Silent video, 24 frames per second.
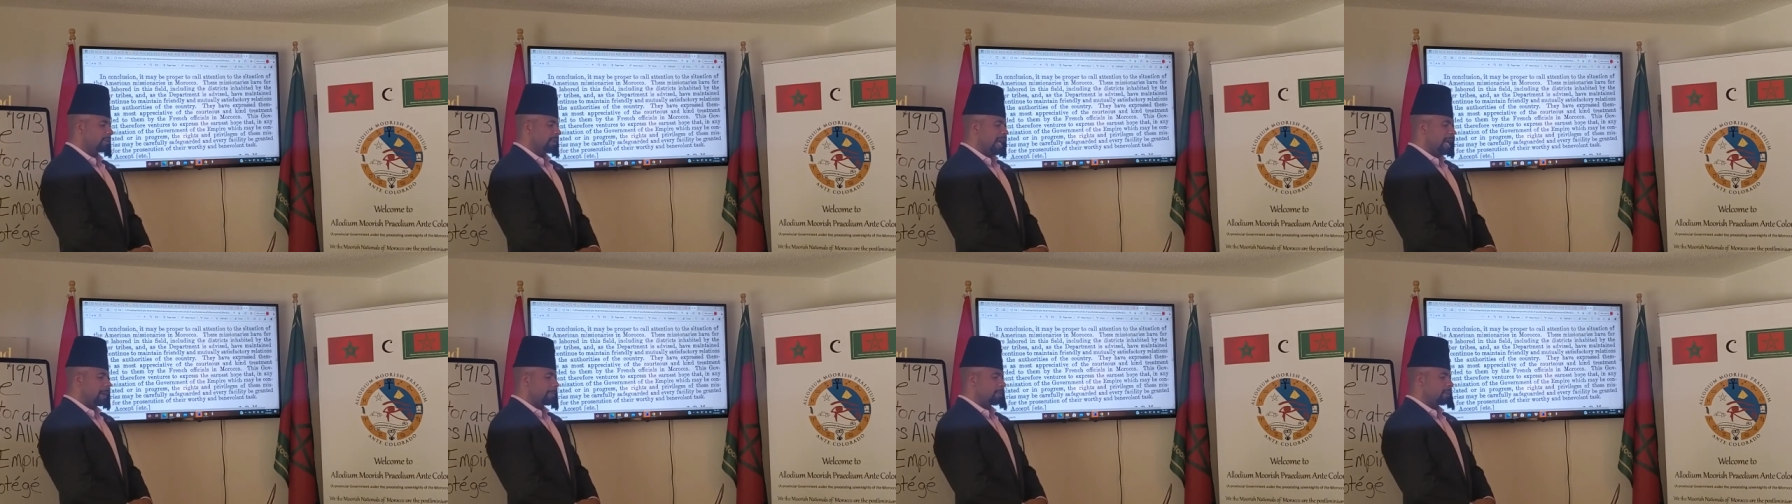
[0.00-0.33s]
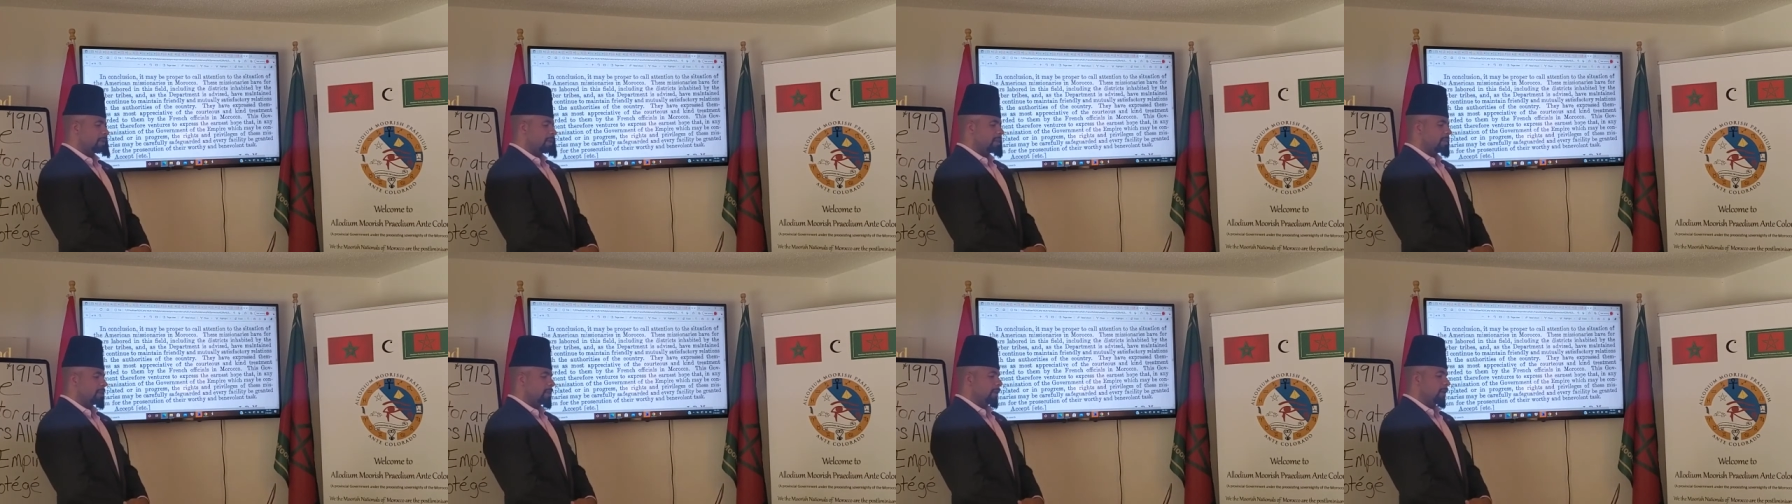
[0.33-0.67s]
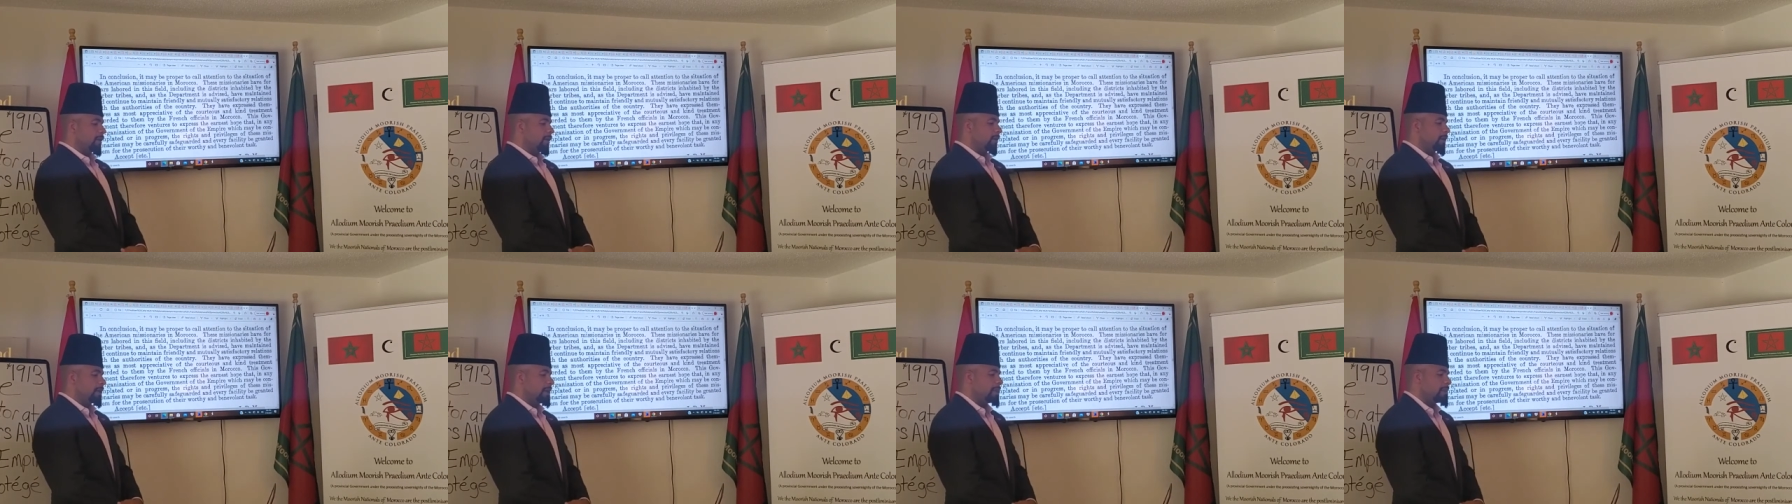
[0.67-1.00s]
labored in
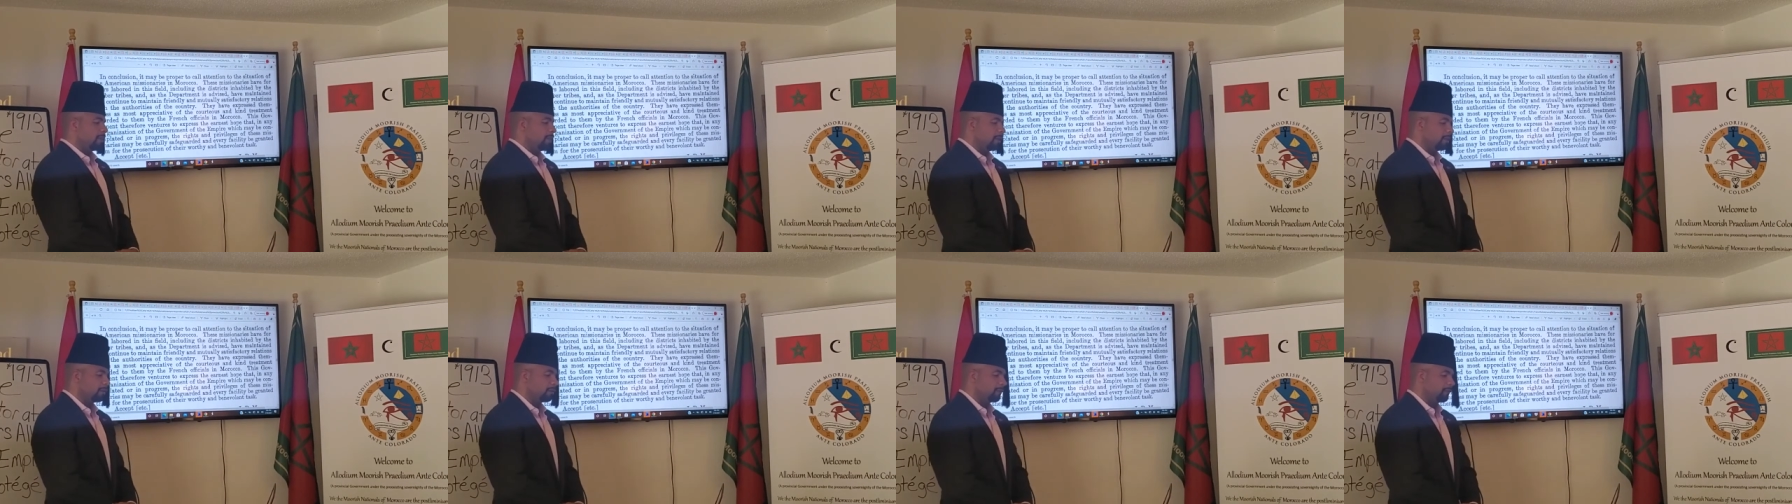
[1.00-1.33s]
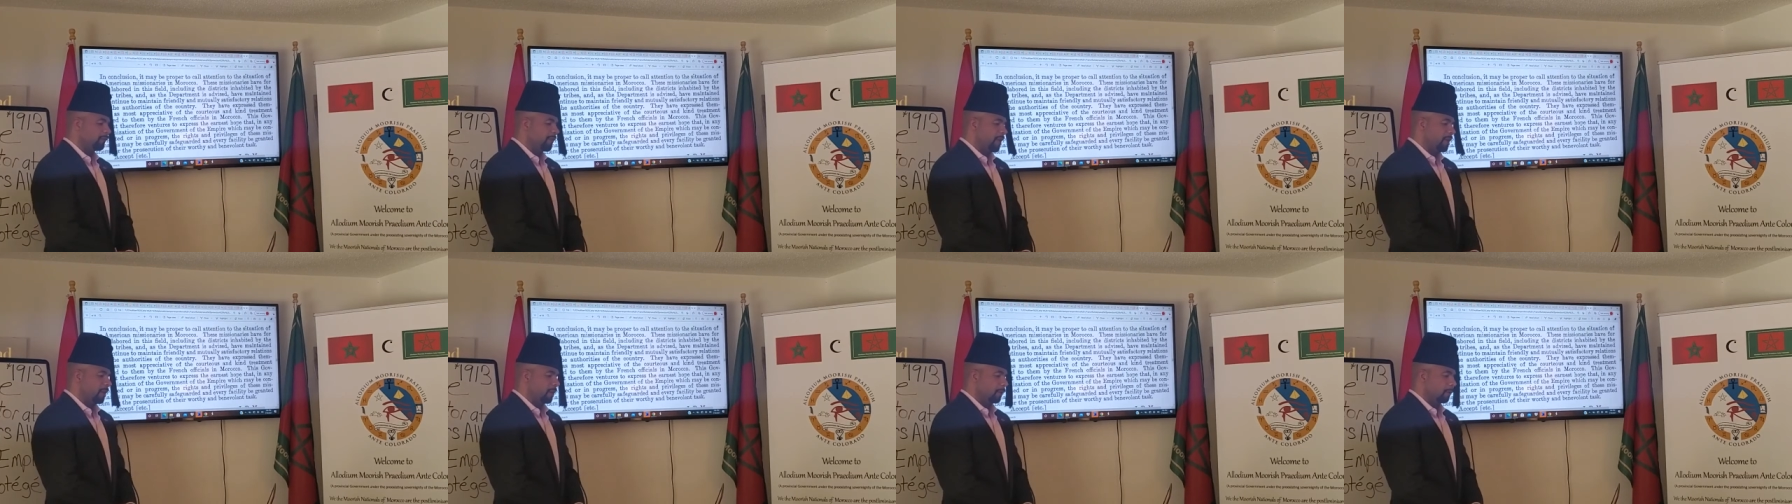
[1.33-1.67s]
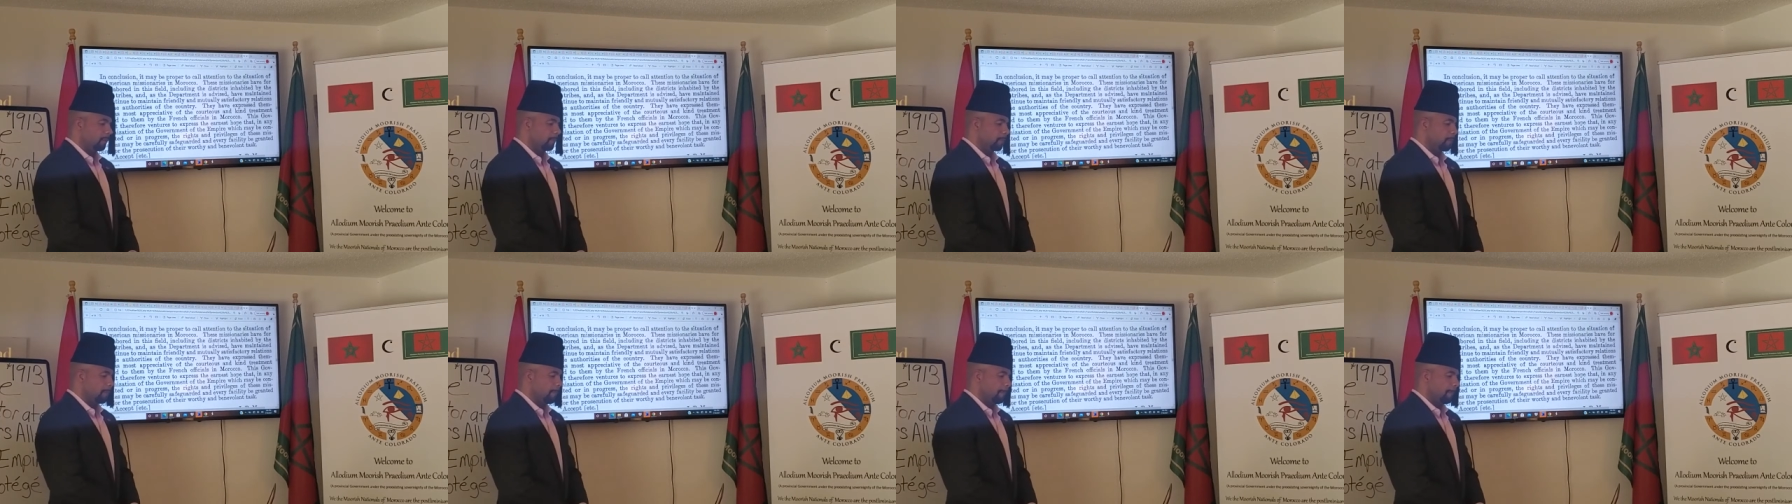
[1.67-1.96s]
this field,